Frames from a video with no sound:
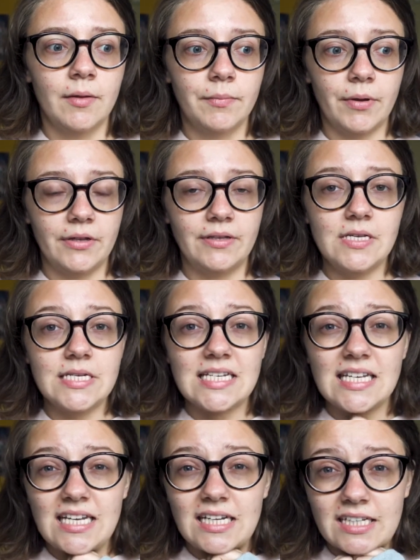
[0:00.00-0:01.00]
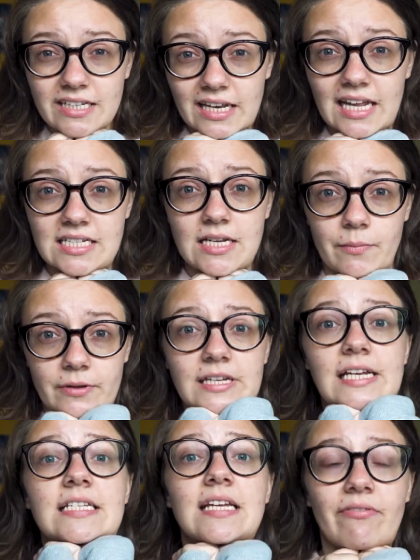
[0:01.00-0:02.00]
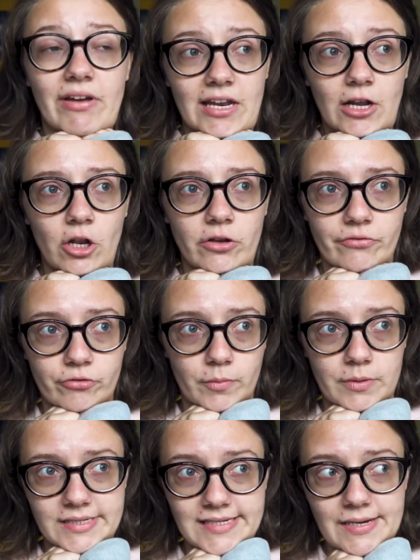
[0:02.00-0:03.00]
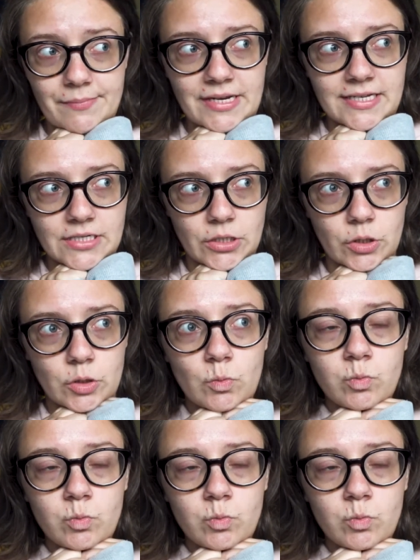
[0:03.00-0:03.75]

But the last couple days I've had a lot of trouble sleeping so